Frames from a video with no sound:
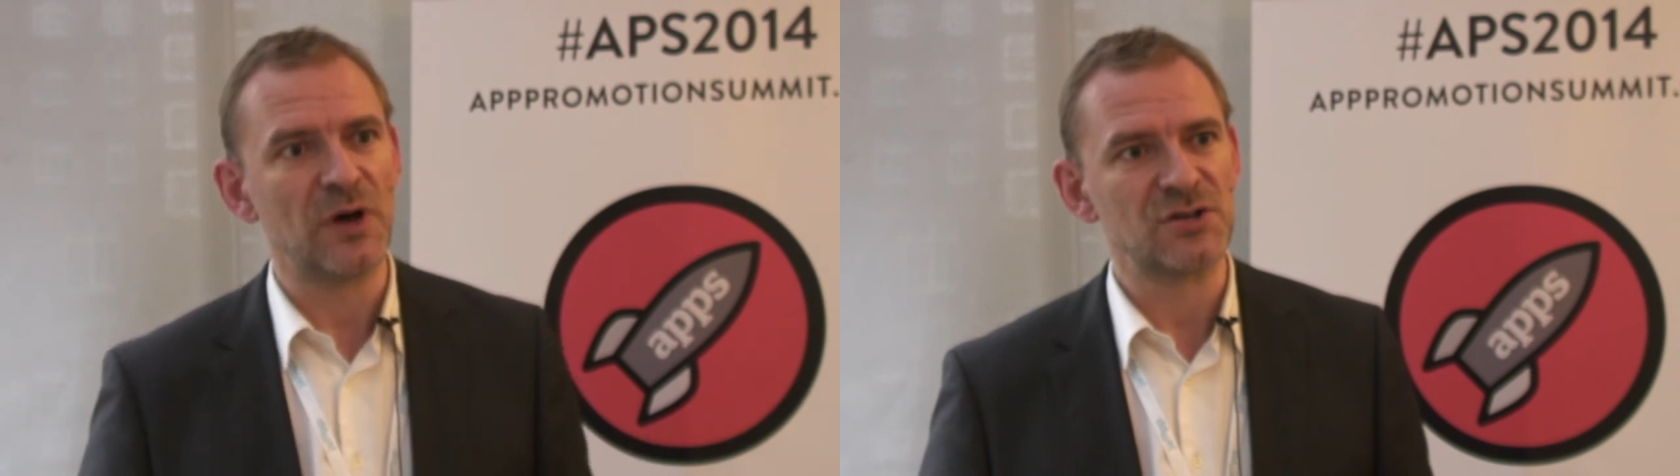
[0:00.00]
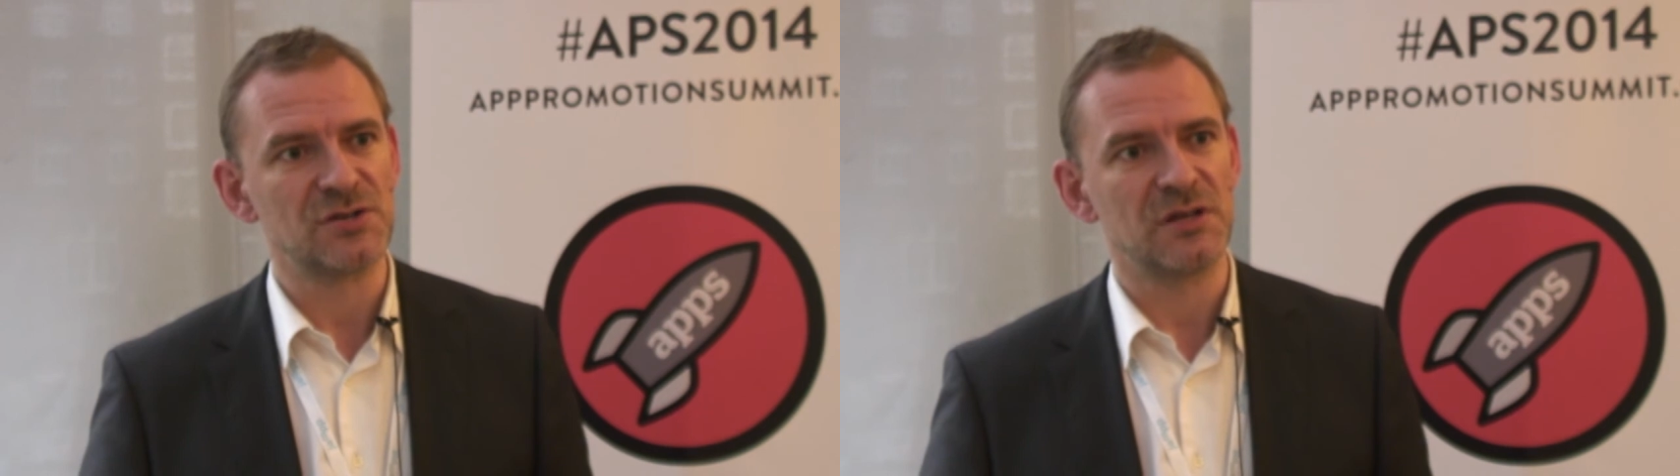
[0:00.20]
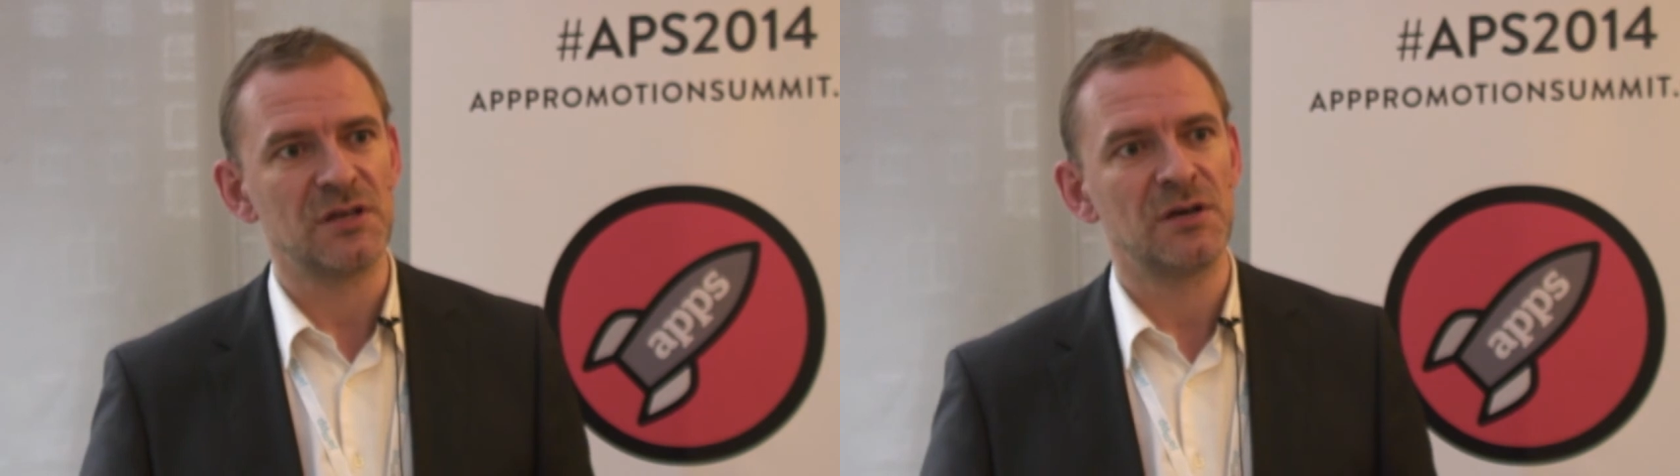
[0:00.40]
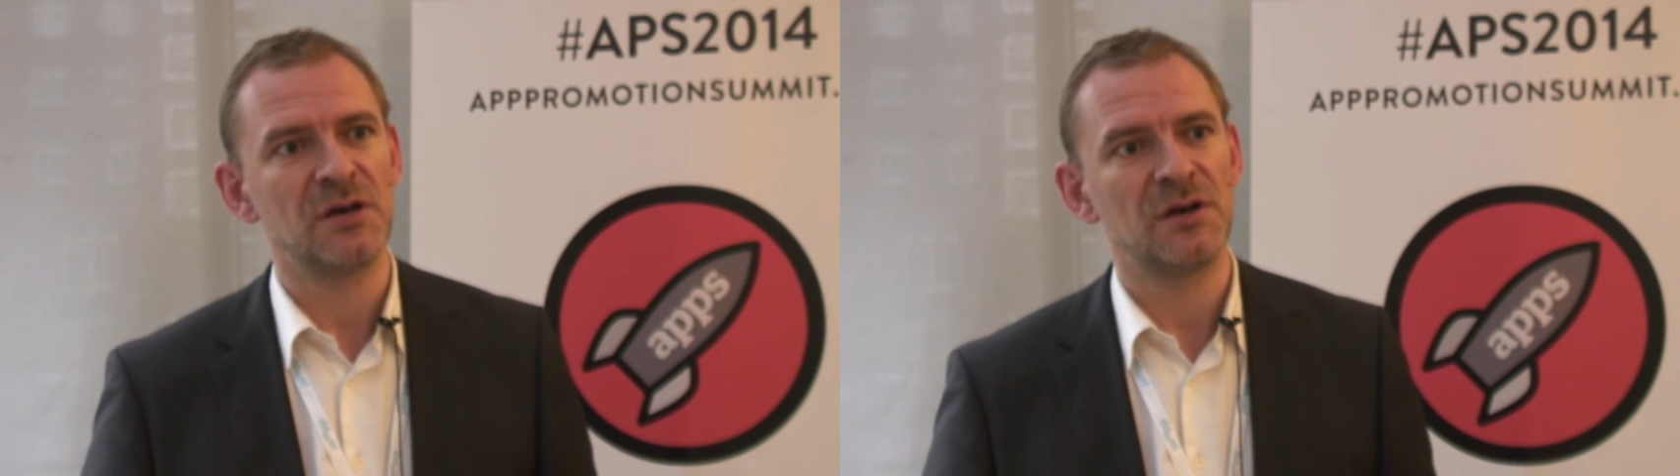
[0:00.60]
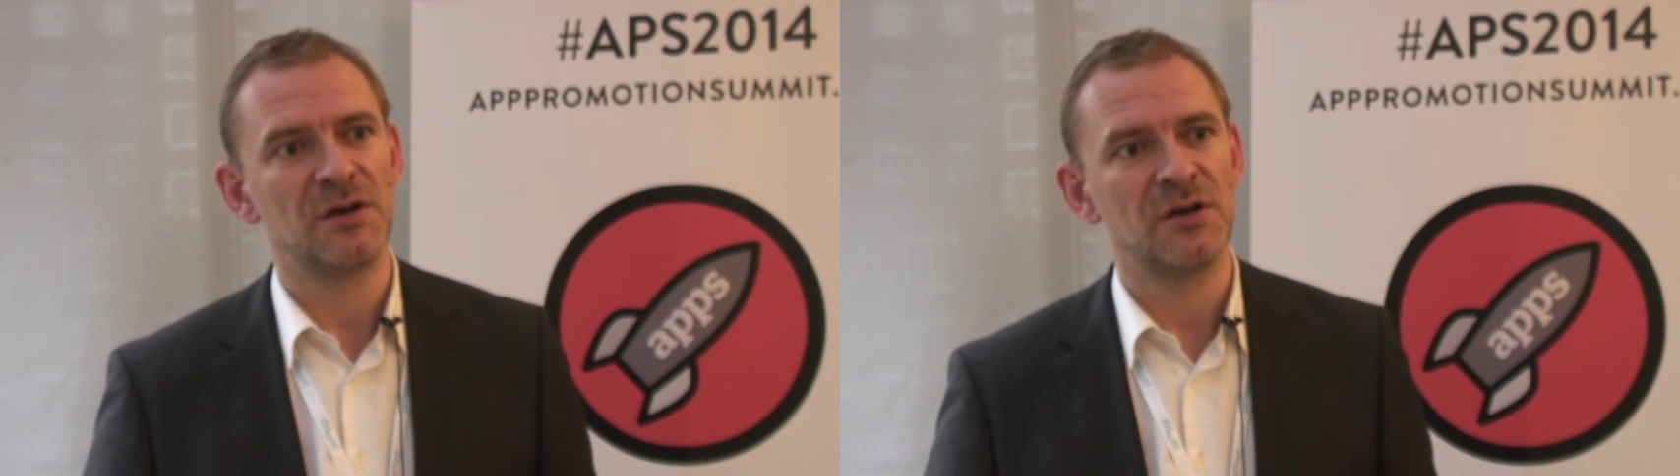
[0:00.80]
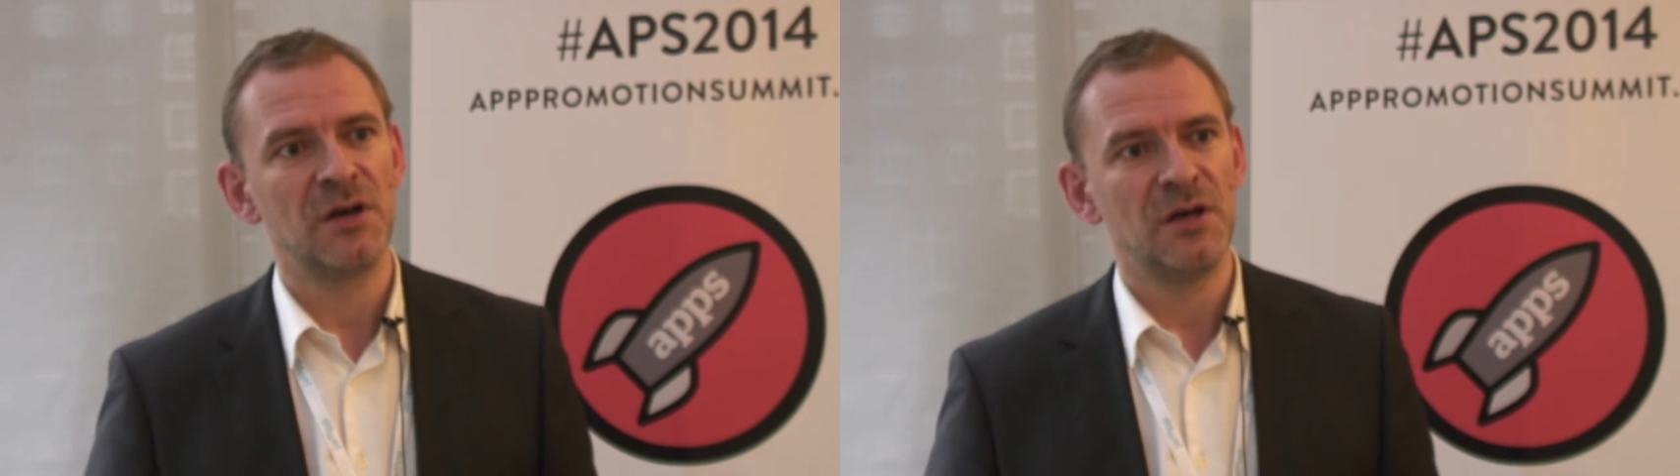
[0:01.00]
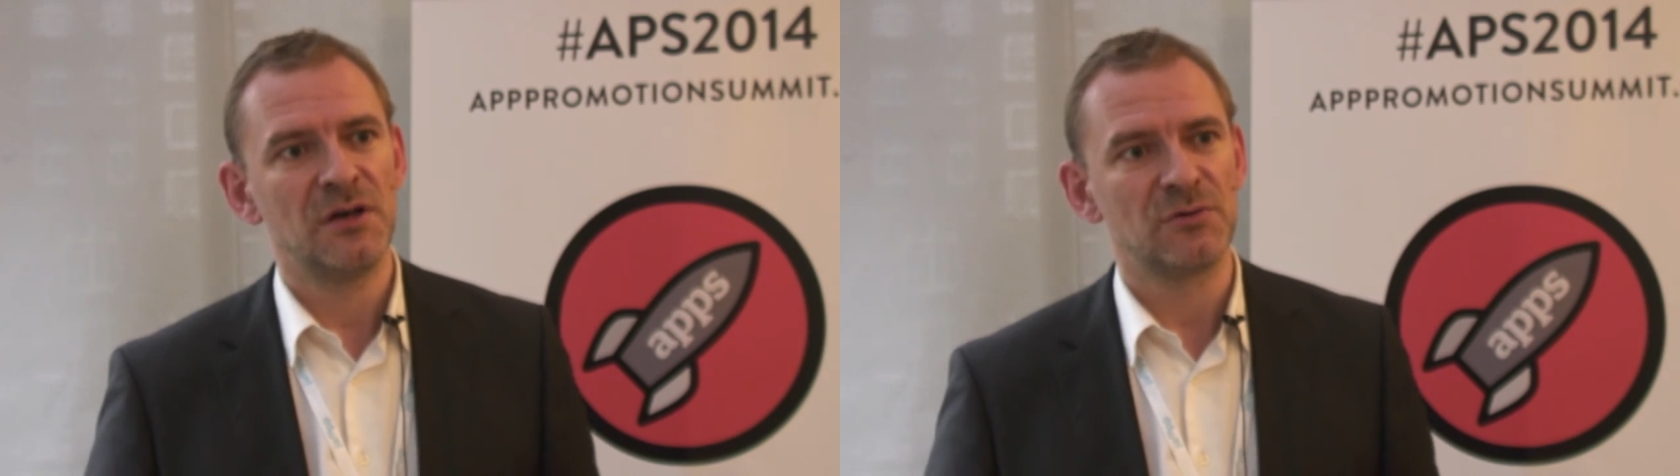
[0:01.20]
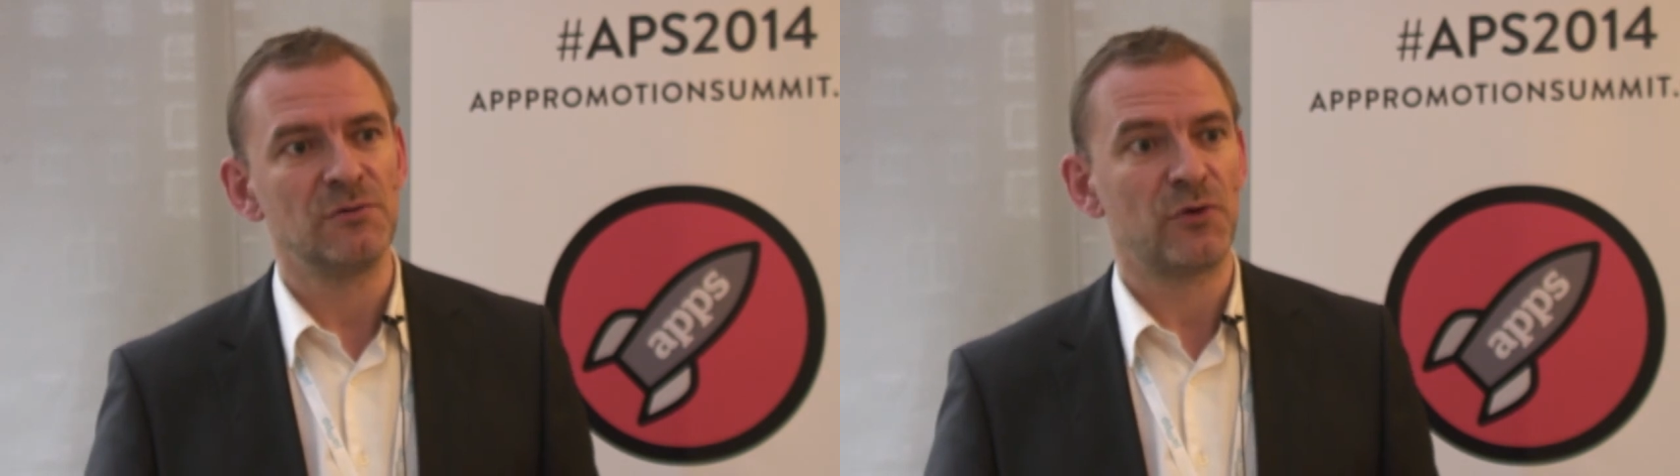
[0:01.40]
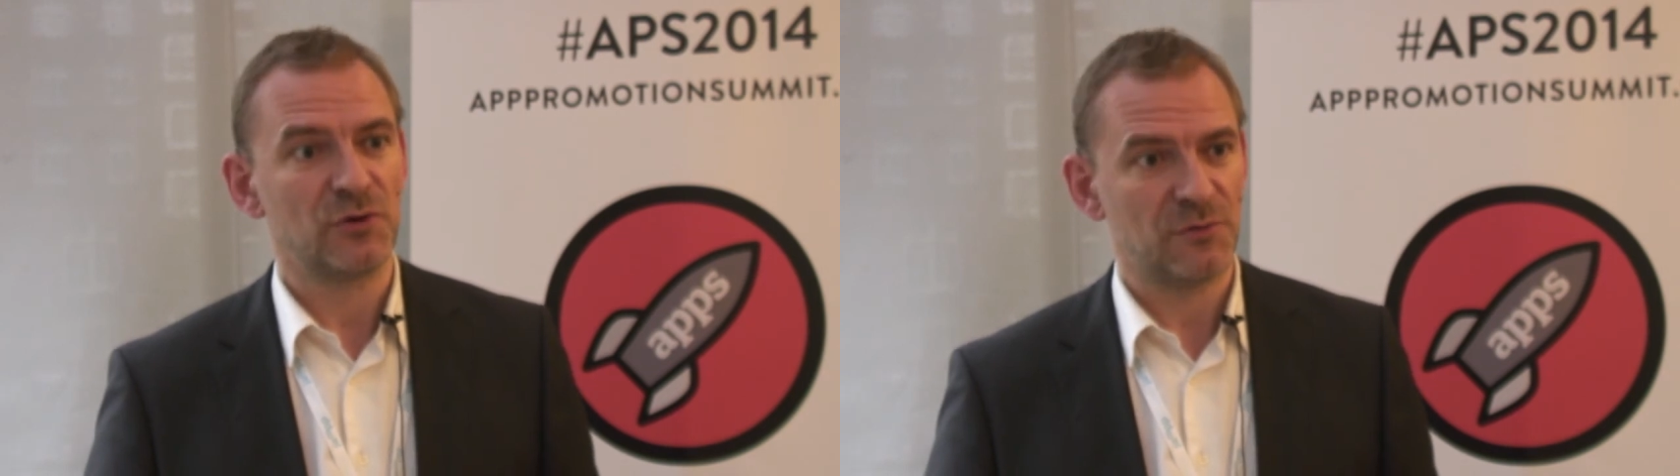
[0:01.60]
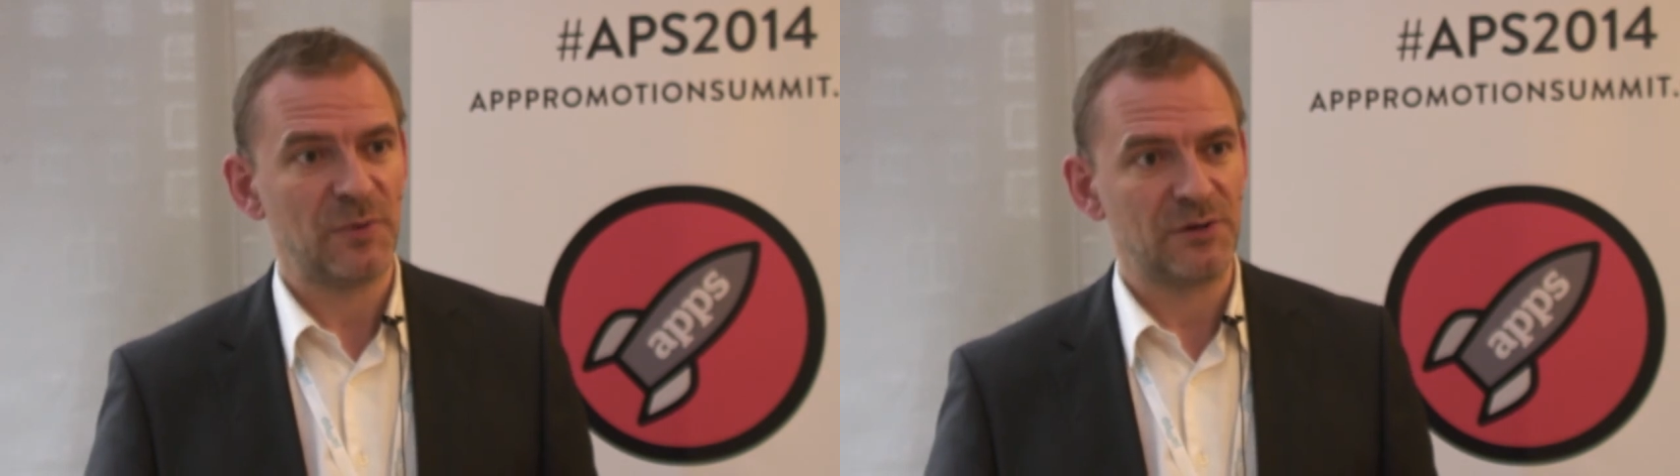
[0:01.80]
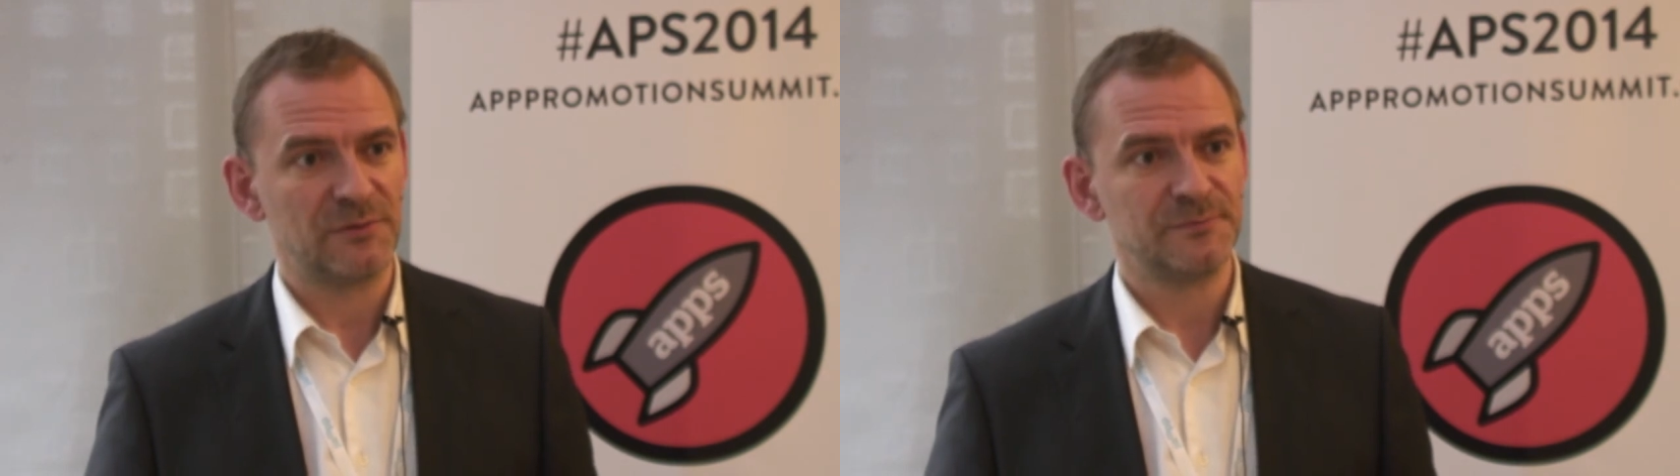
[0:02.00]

actually convert better.